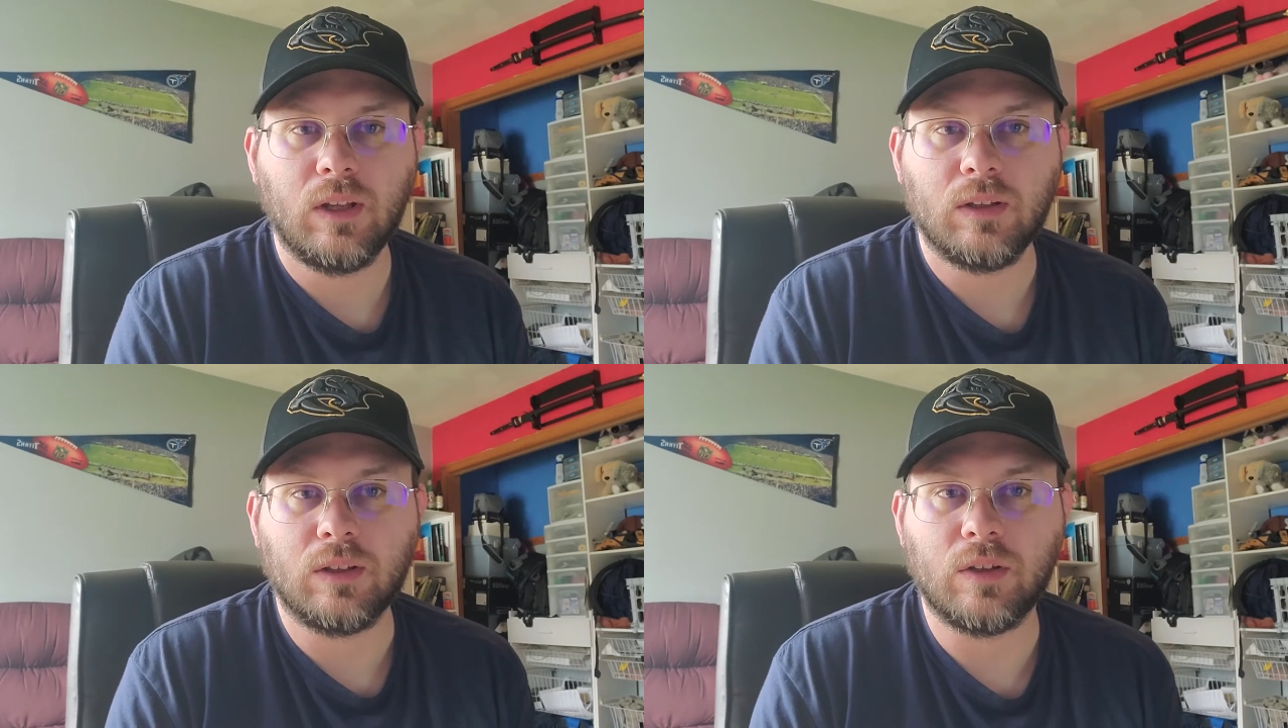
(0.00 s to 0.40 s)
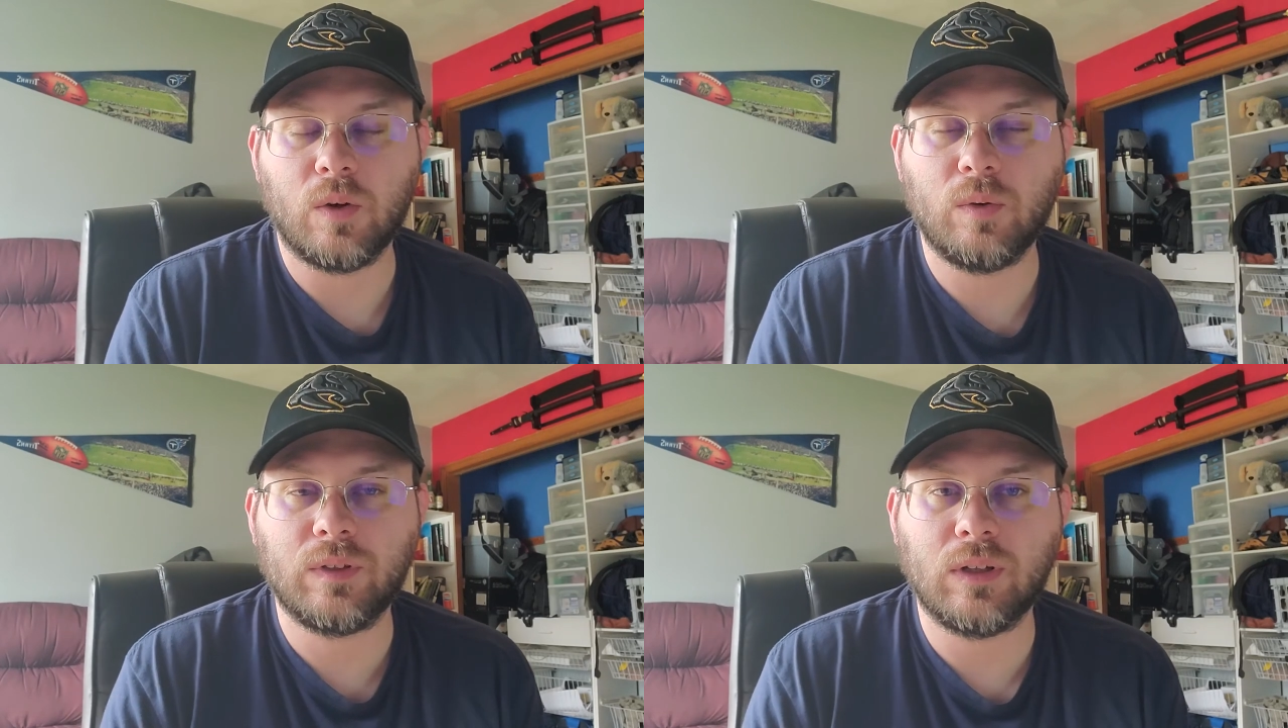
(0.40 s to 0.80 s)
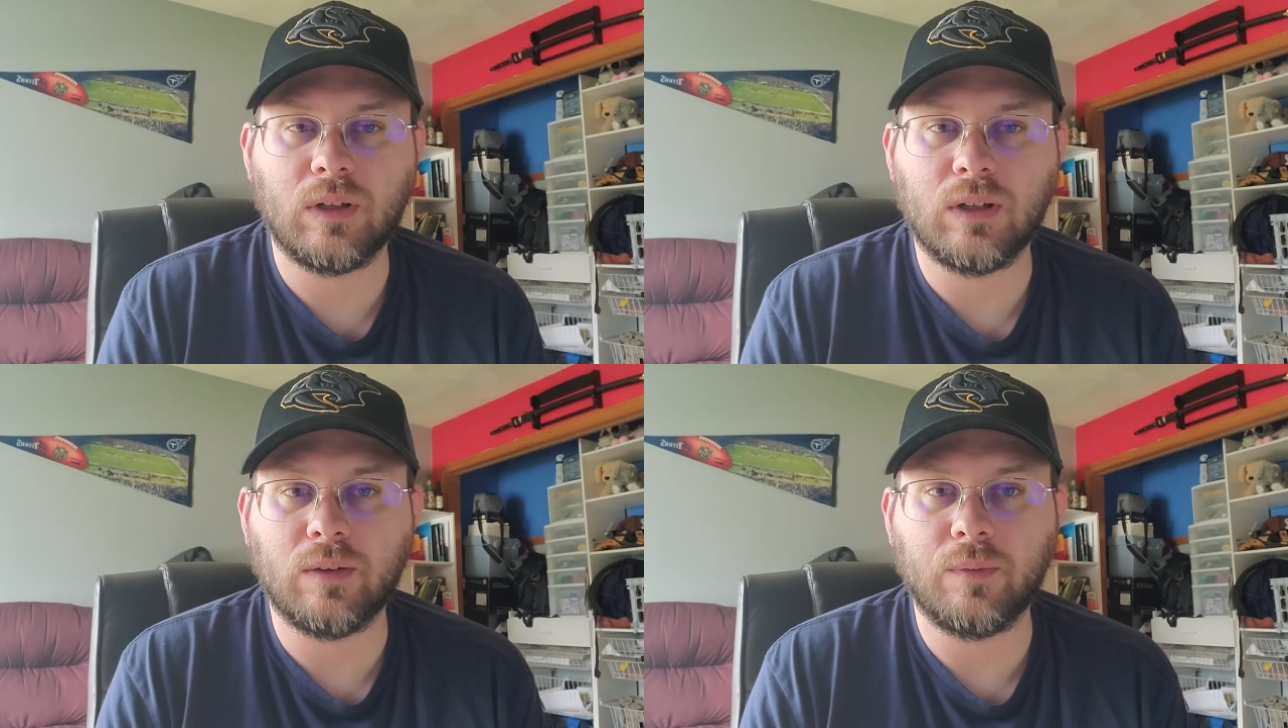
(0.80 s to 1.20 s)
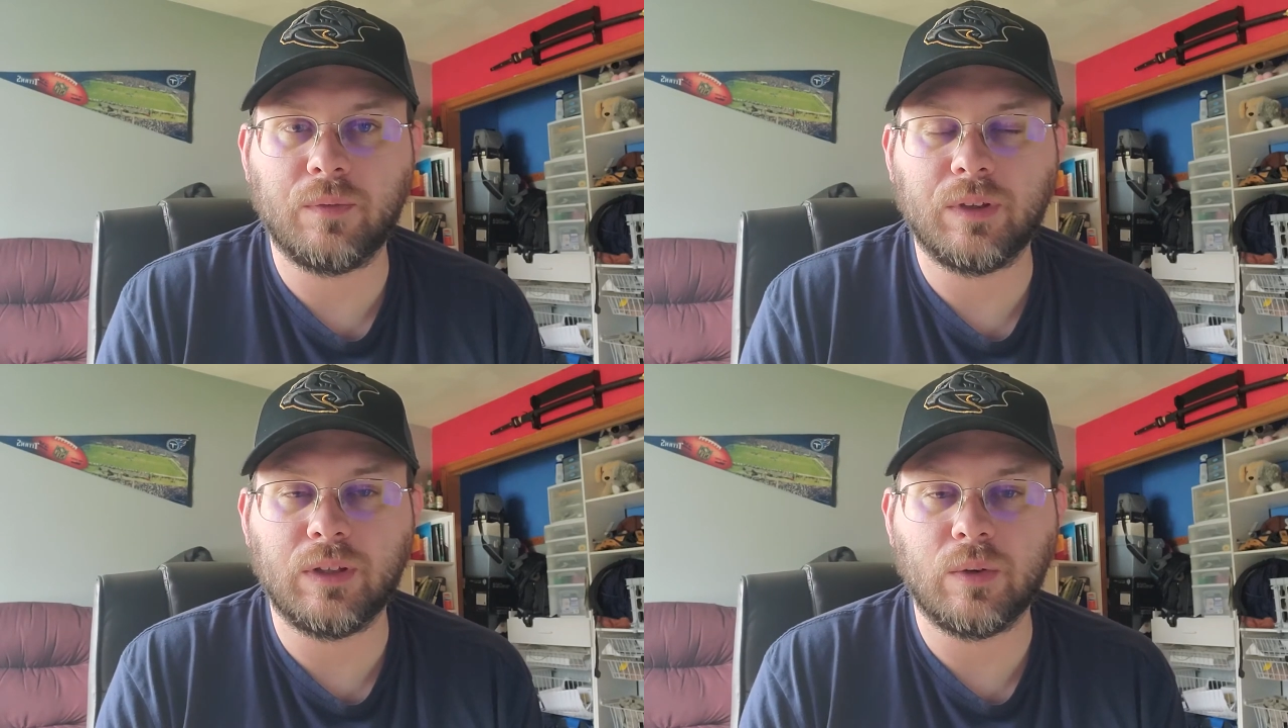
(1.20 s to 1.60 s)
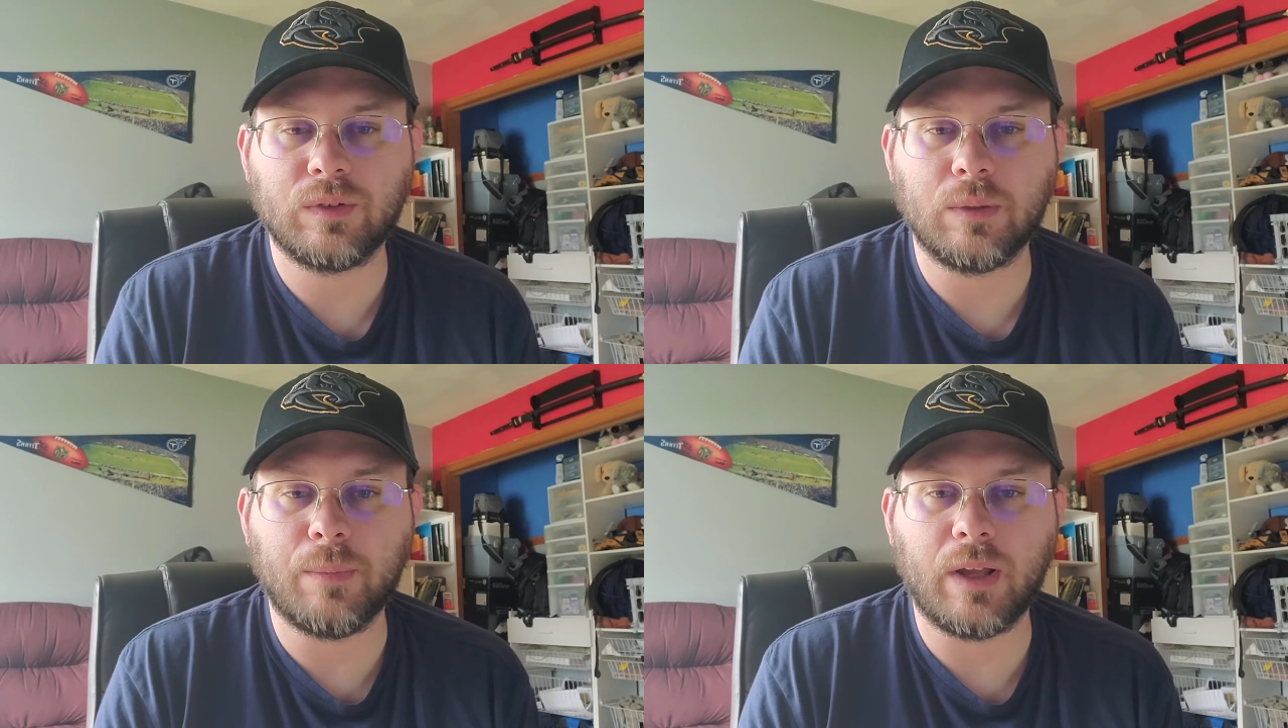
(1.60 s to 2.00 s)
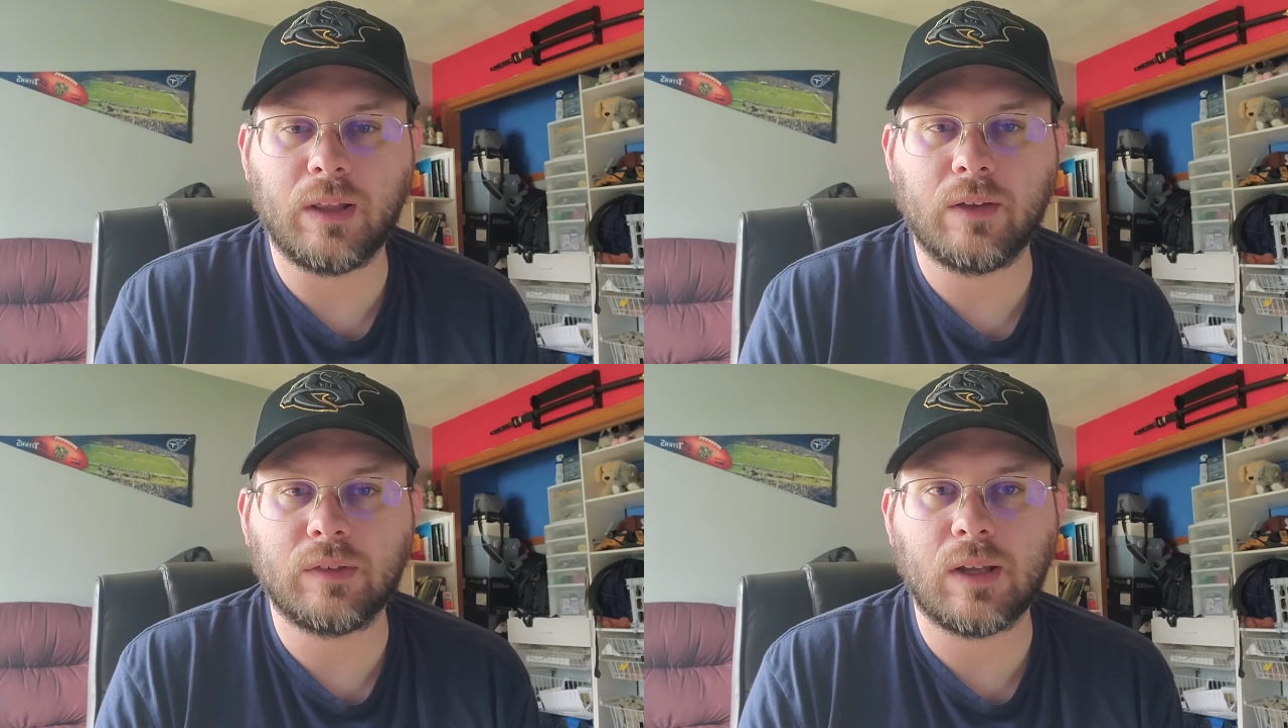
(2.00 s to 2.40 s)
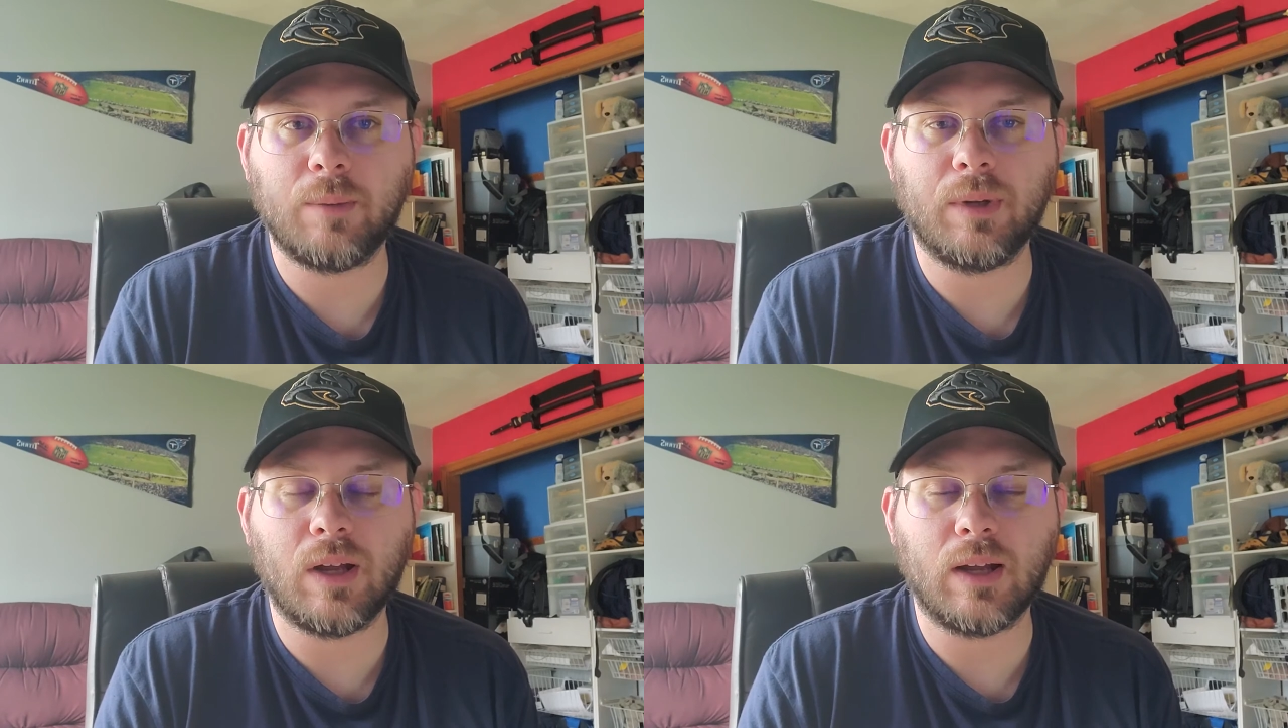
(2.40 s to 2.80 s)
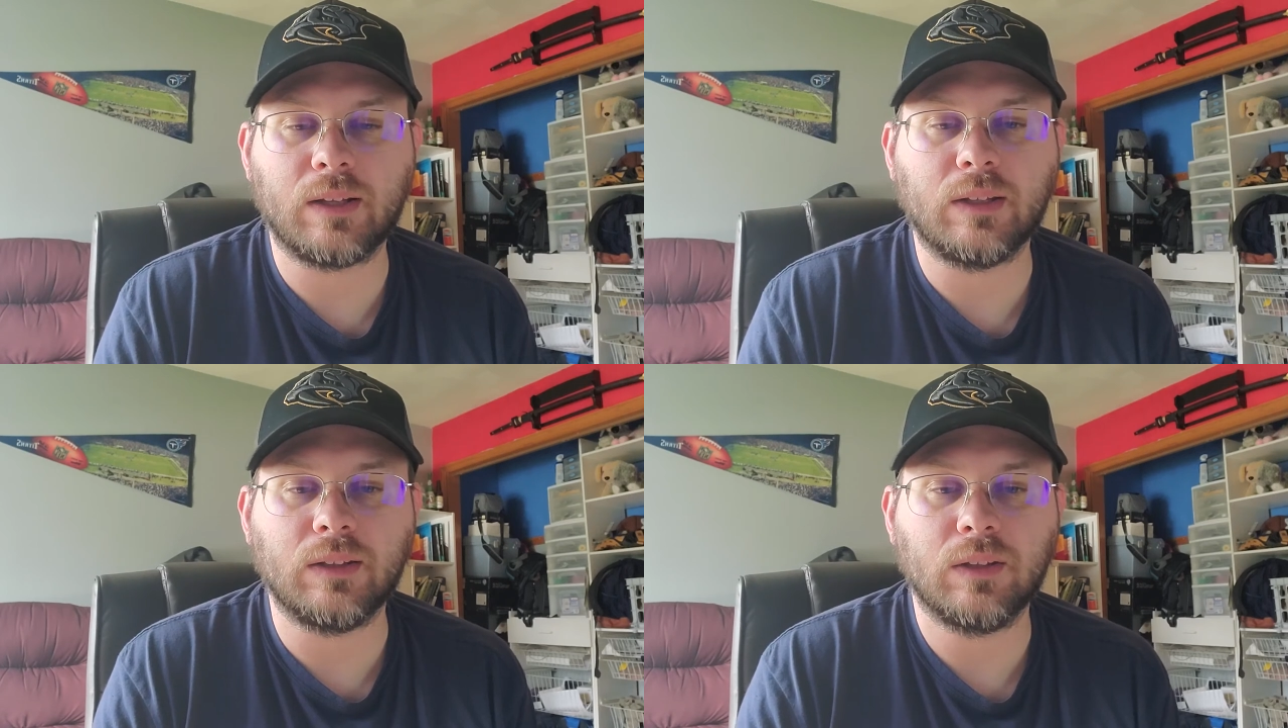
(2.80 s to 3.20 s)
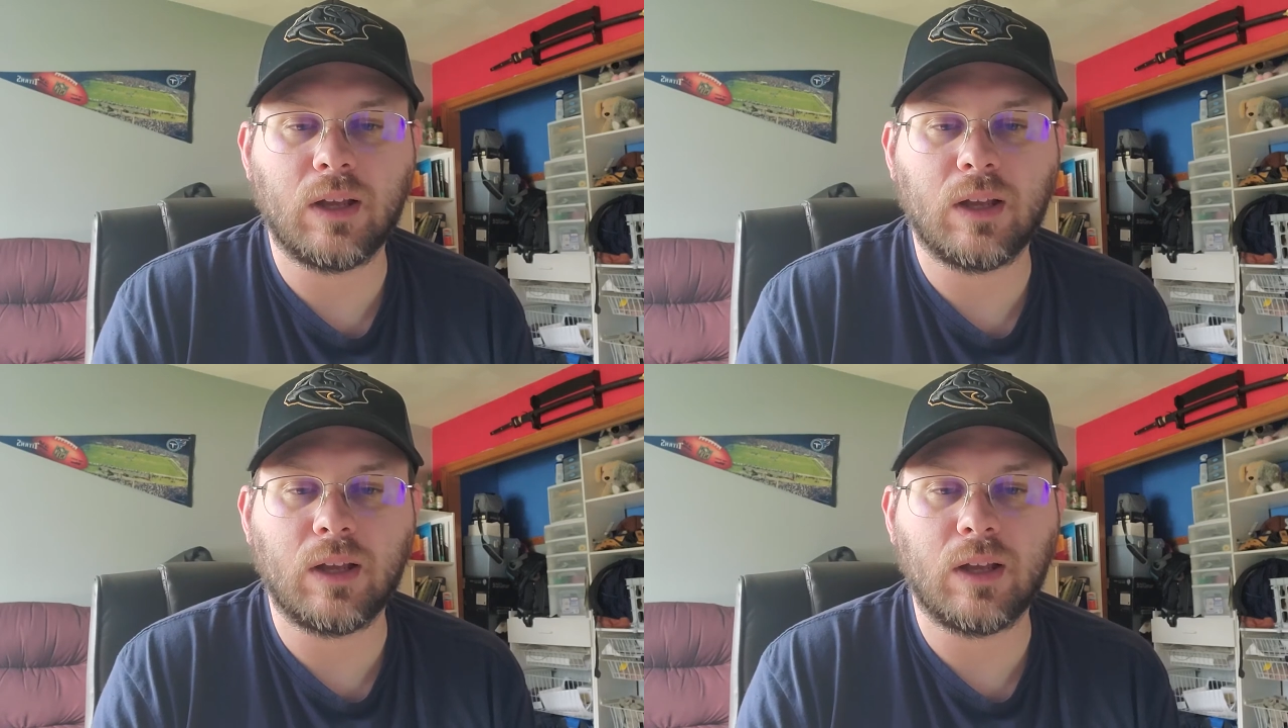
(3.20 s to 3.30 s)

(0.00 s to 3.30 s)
the GOAT of the GOATs in my lifetime in hockey.